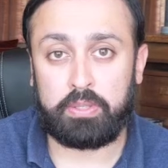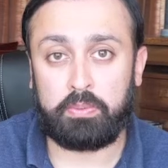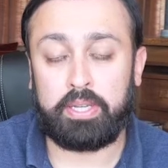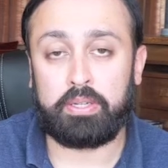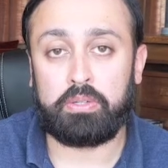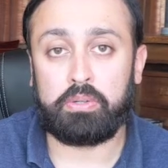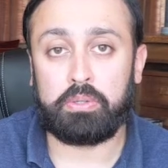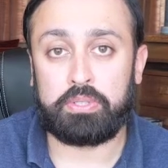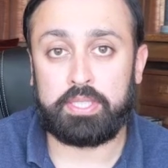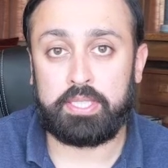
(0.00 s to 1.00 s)
within Google
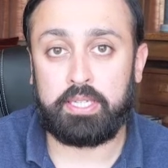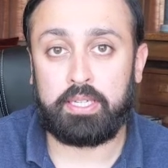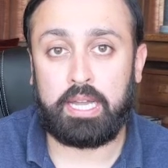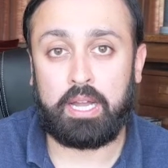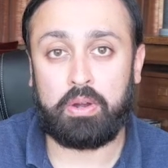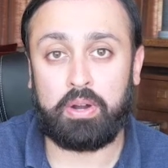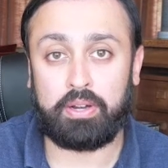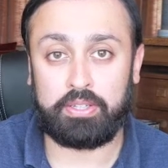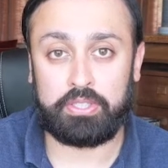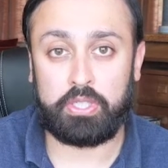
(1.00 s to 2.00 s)
to see how our
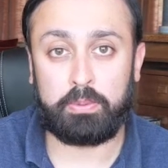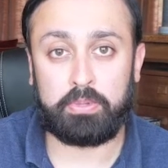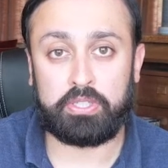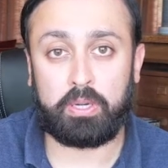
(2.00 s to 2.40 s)
consumers are